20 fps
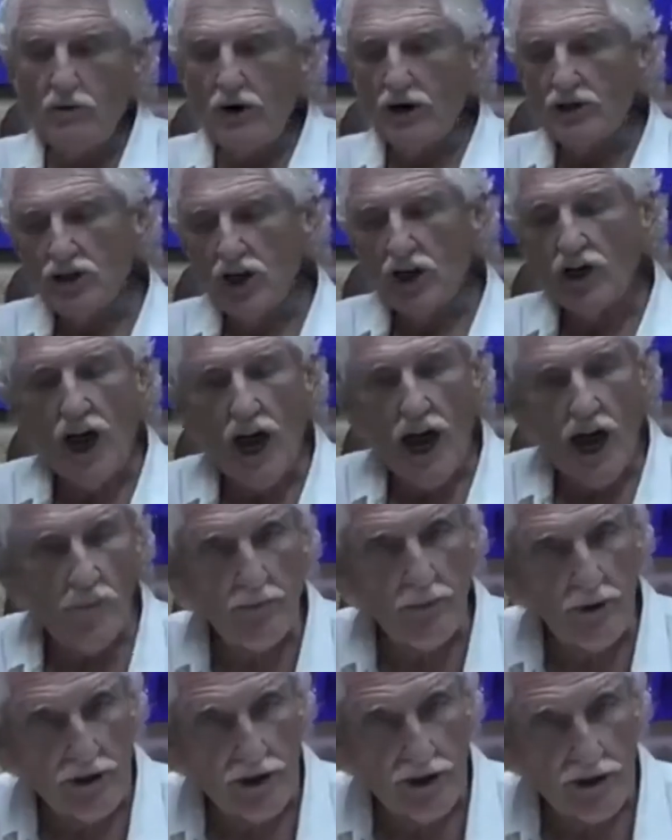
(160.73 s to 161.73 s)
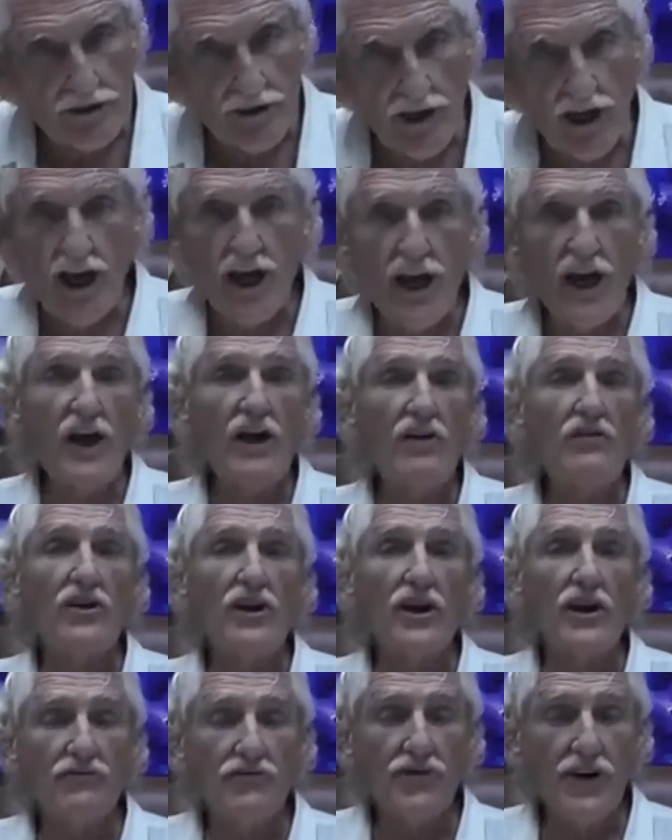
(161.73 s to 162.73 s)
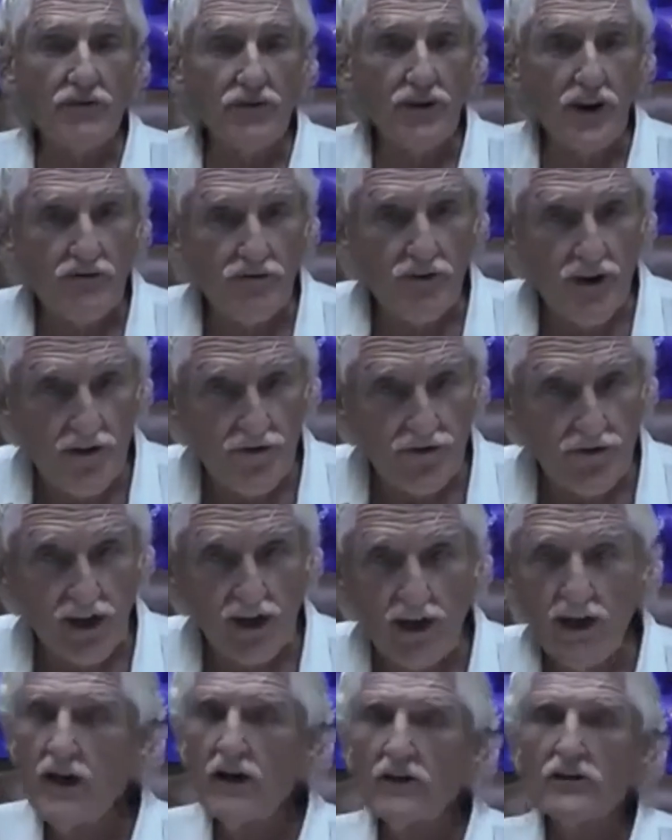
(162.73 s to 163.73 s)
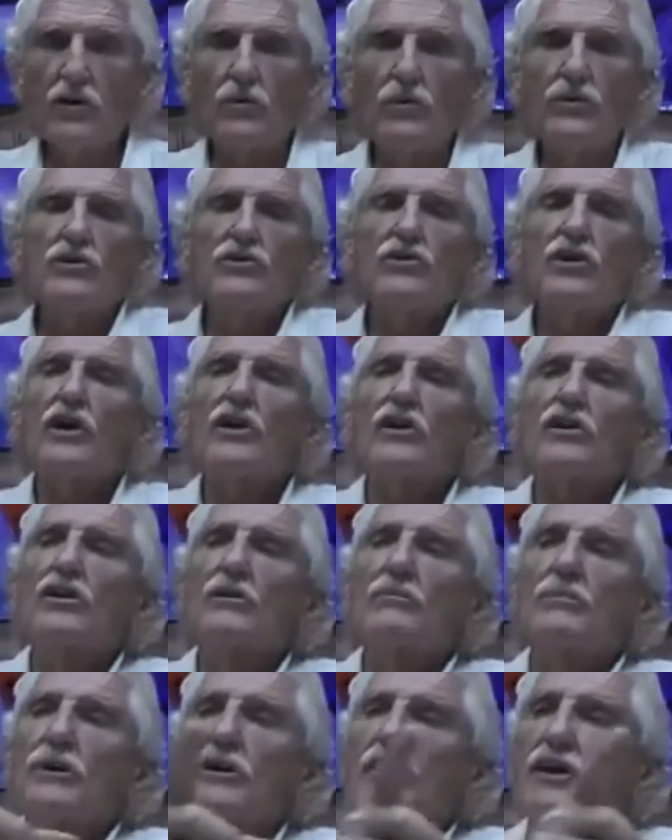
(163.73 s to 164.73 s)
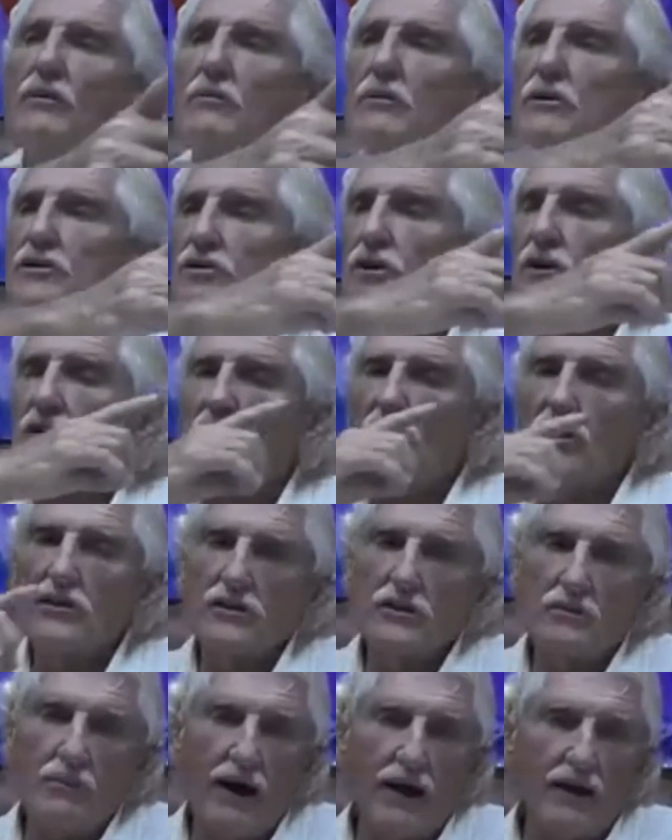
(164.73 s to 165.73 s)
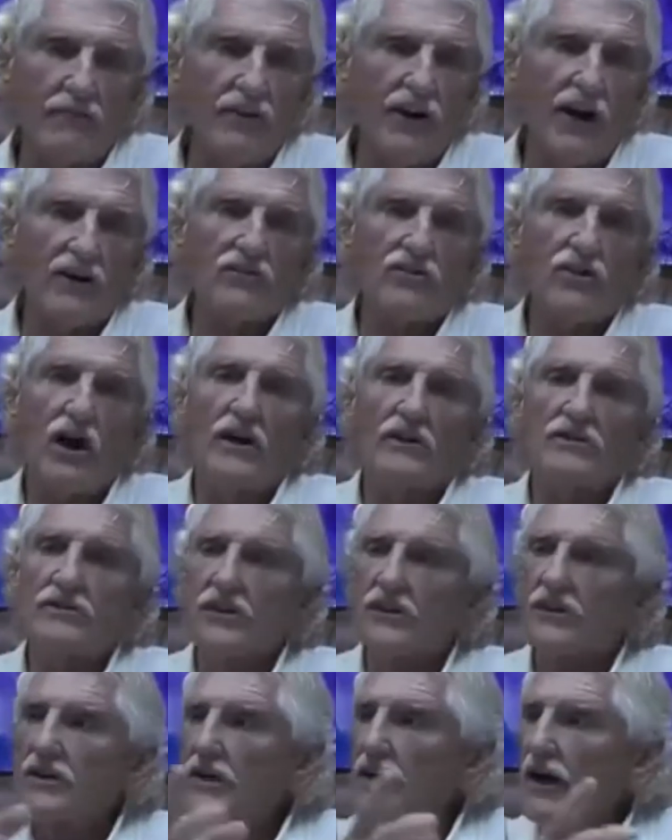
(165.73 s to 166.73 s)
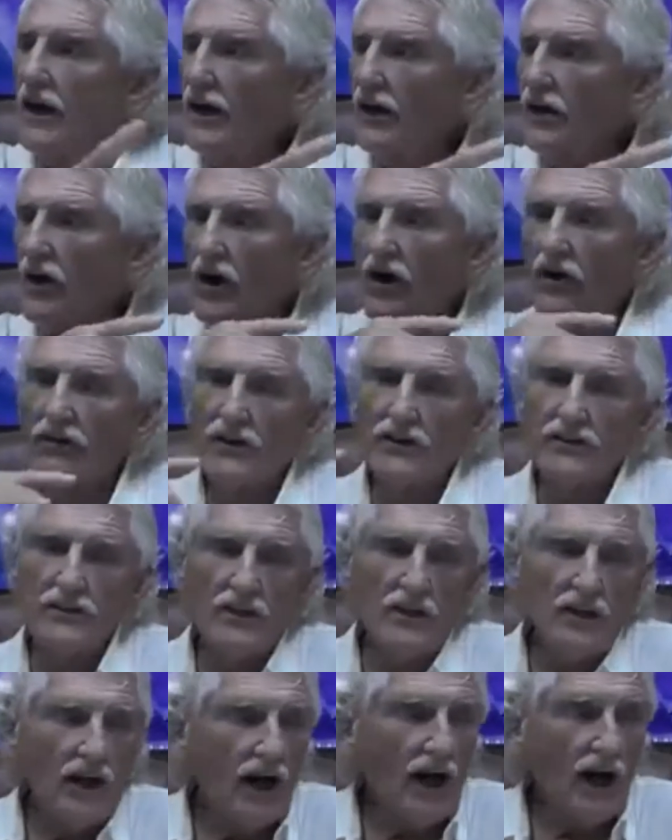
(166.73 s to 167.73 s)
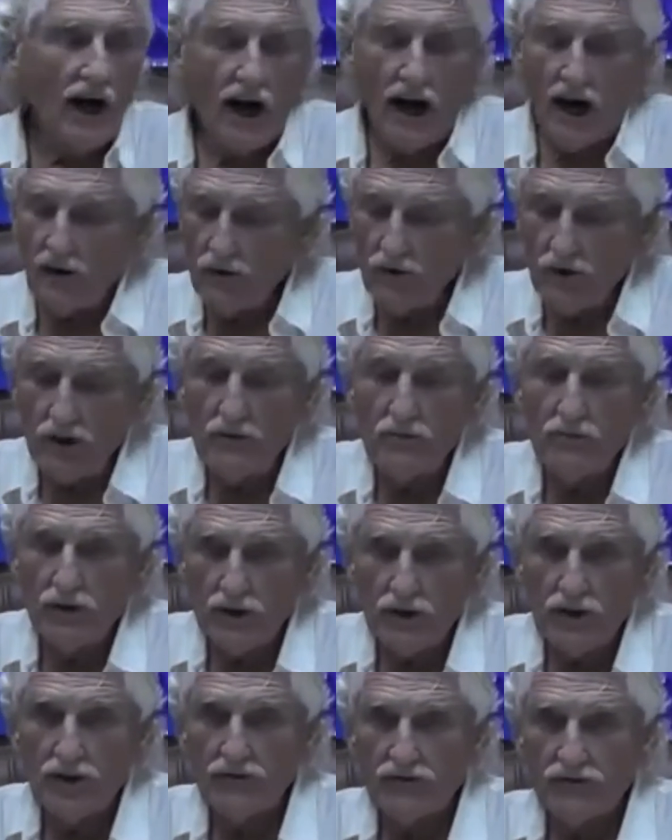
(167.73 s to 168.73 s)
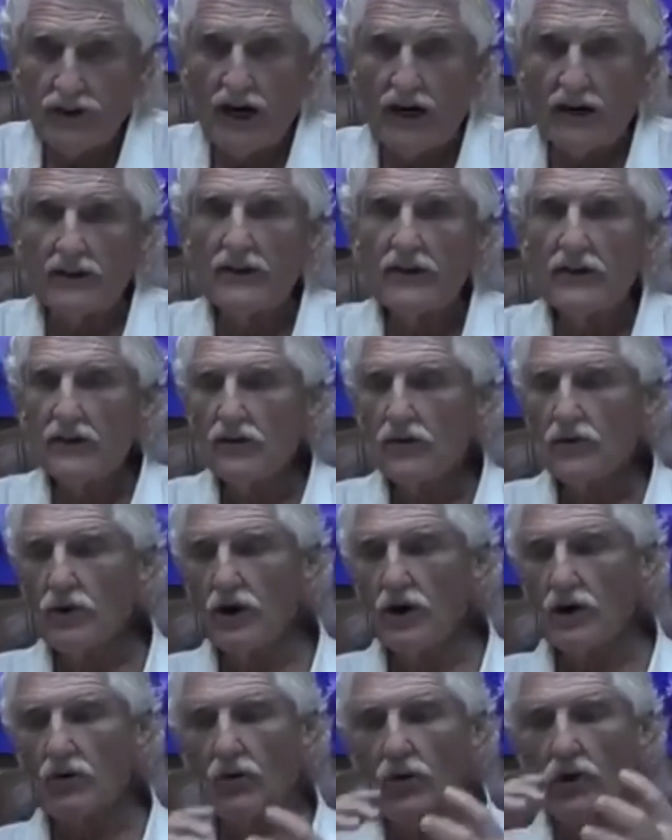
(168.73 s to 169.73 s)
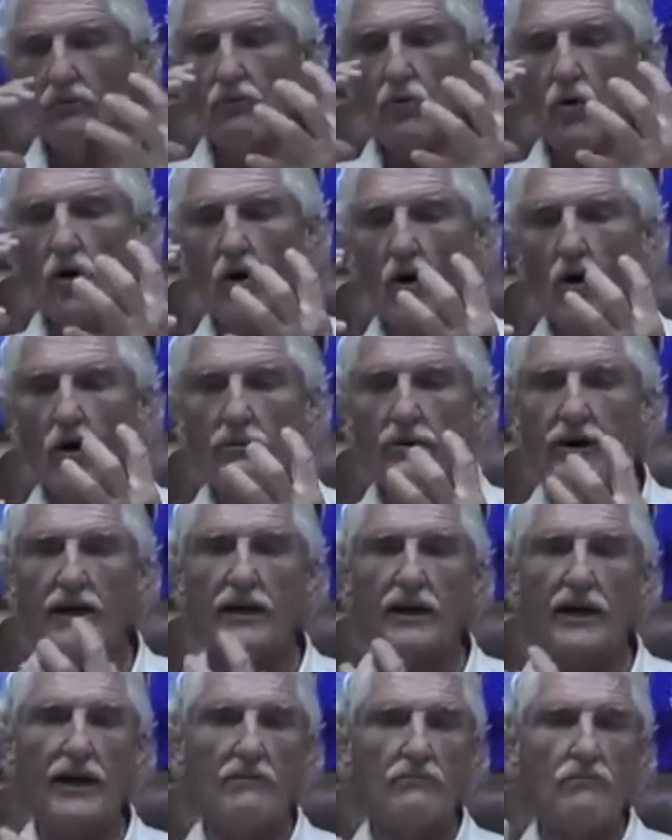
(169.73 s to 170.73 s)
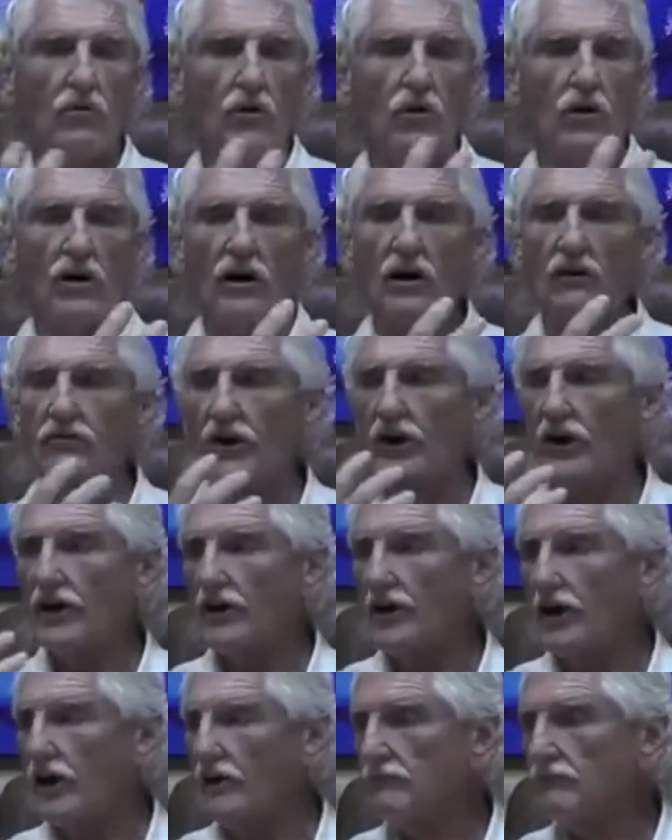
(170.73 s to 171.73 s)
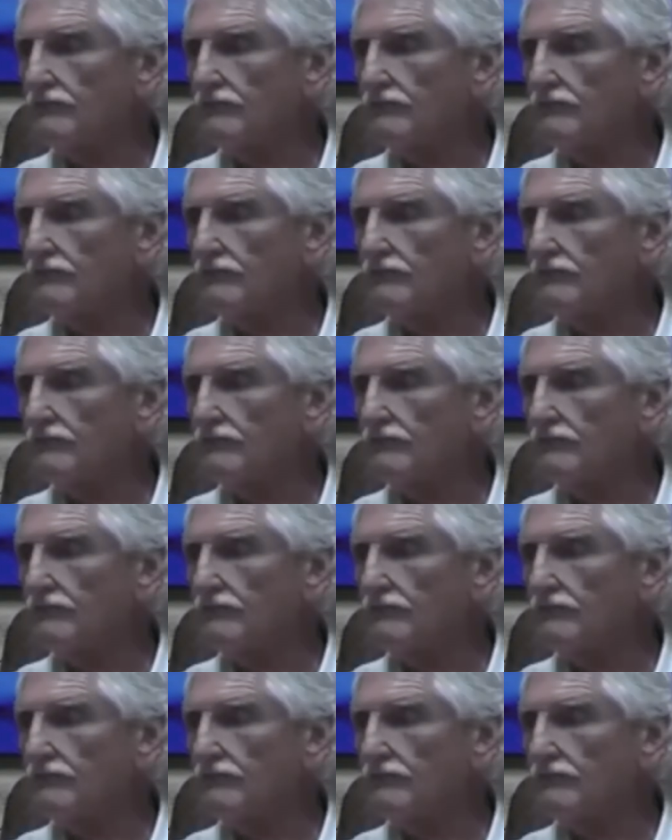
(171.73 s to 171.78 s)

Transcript: unhappiness, even at 50-50. So when you take a look at chemistry and you look at the amount of electrons and all this, I really believe that we're more orbiting in more of a,